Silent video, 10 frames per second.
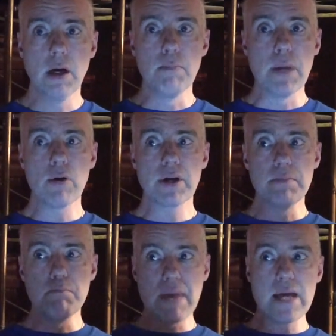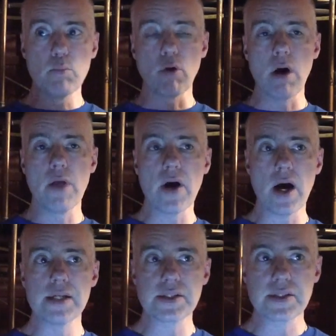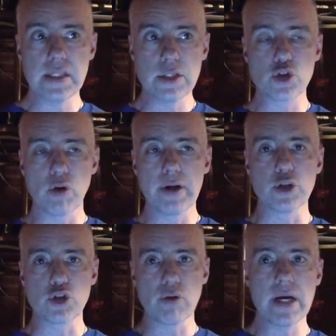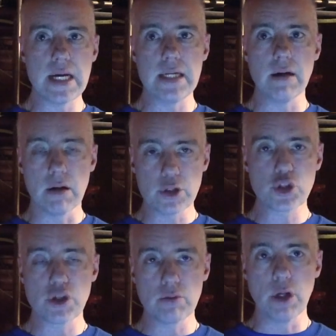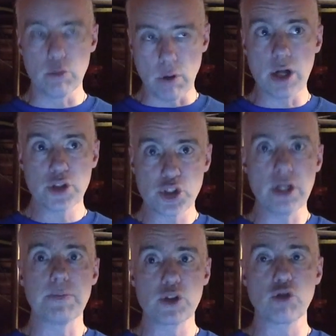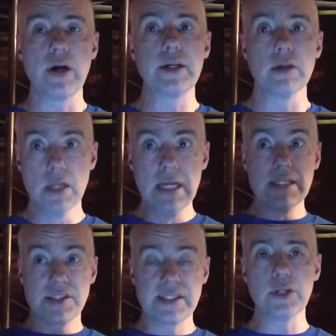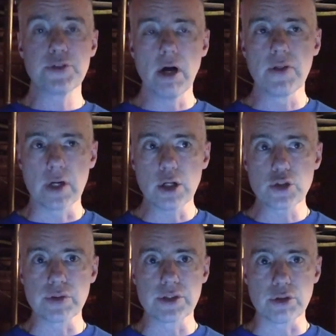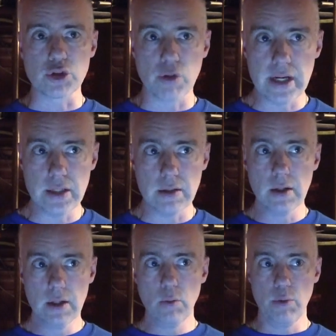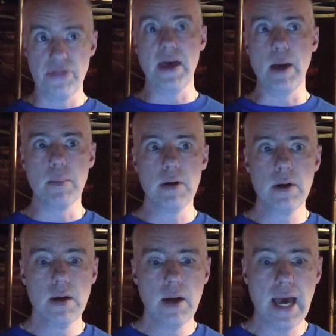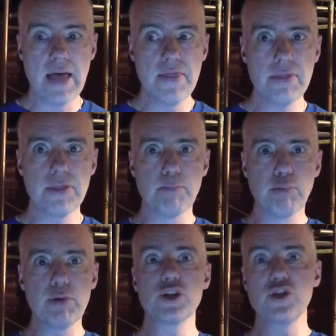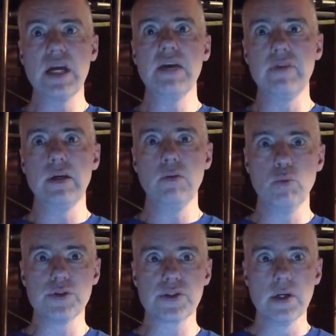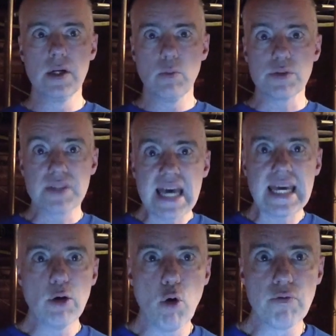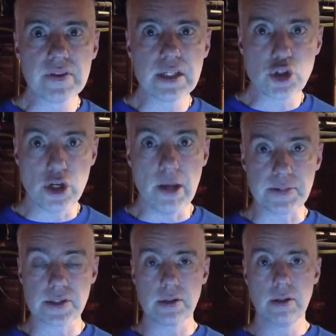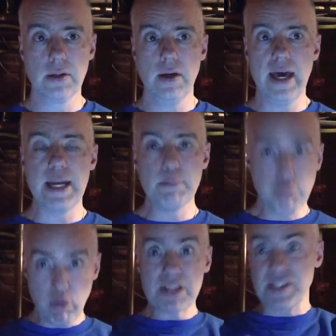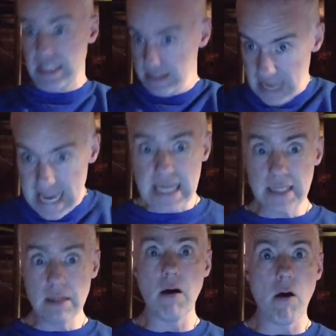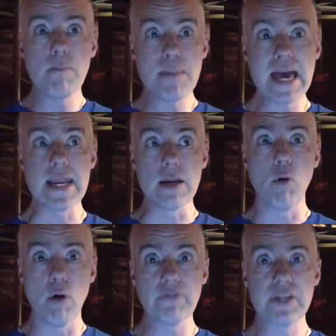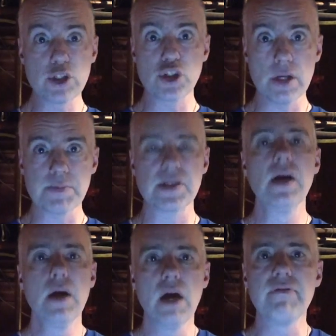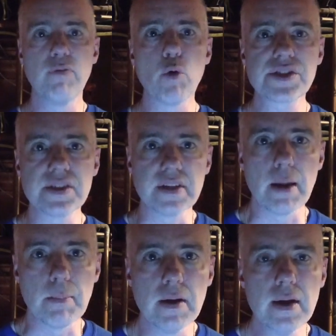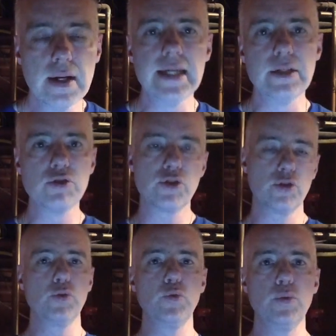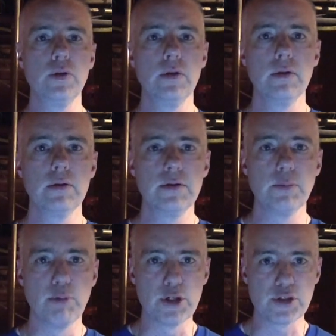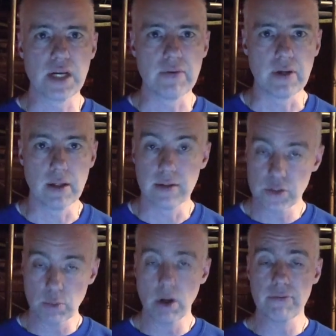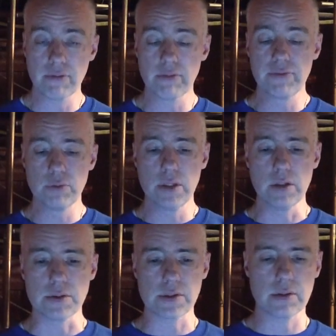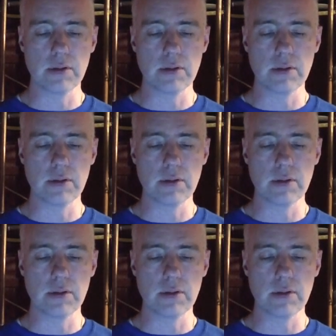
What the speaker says: American men were on the high seas trying to trade on ships, trying to sail to other countries to trade with them. And the British Navy was taking over these ships and taking our men off these ships and forcing them into the British Navy. And this went on for a few years.